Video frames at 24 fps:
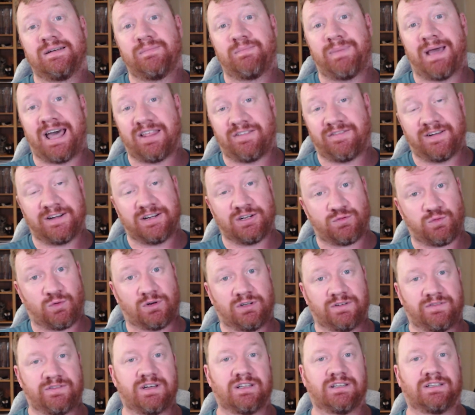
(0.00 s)
Pathfinder's
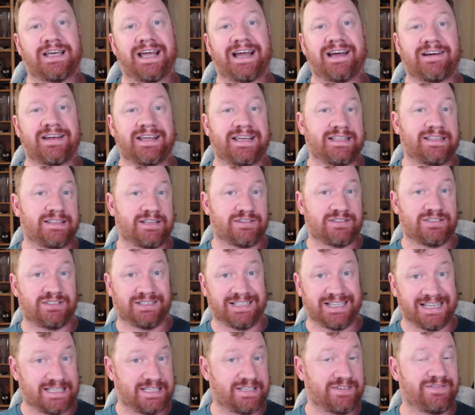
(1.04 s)
World of Golarion, there's
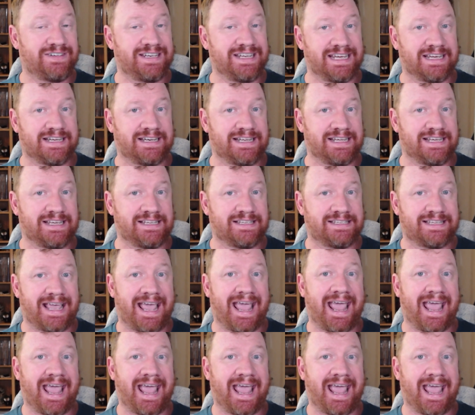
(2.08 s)
lists of deities,